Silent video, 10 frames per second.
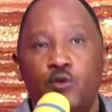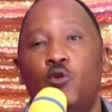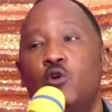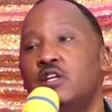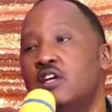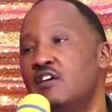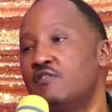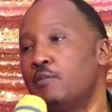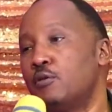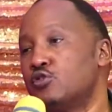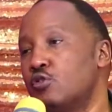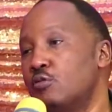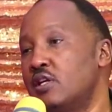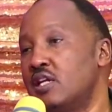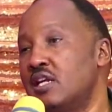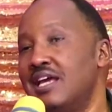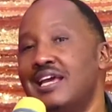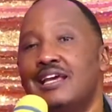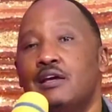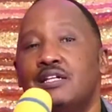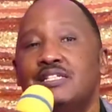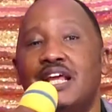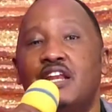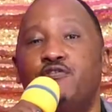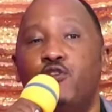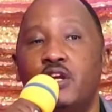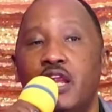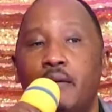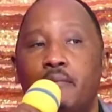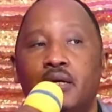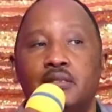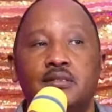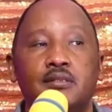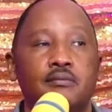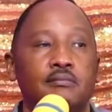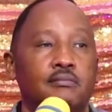God gave Apostle Mulinde telephone numbers.